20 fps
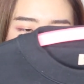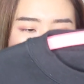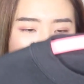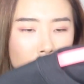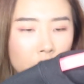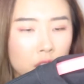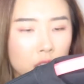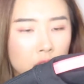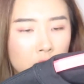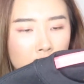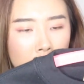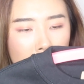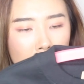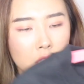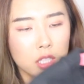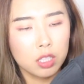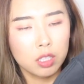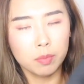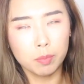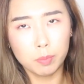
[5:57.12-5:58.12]
it's
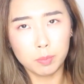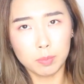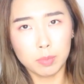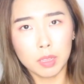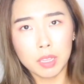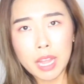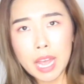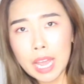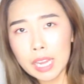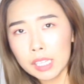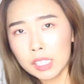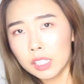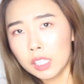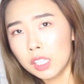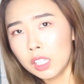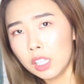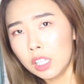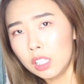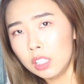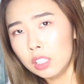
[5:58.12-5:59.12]
just
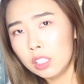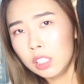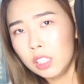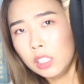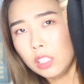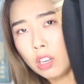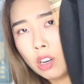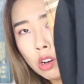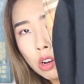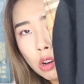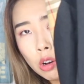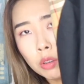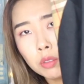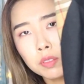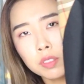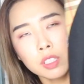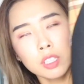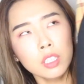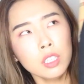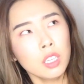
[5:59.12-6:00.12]
black color all
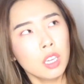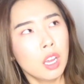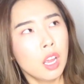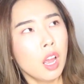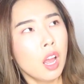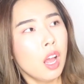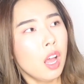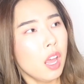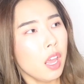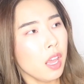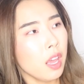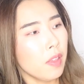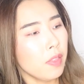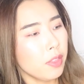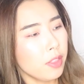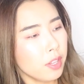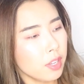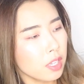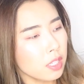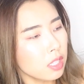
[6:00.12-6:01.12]
over.
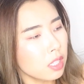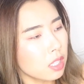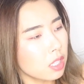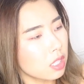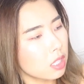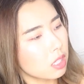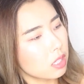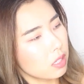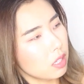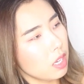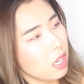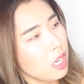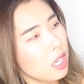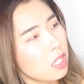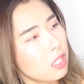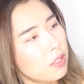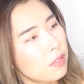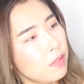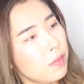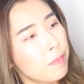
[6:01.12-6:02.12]
And this
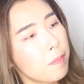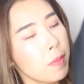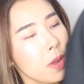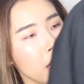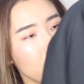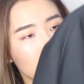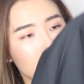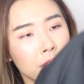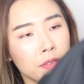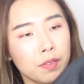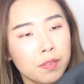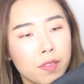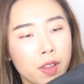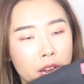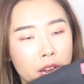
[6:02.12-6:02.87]
is made of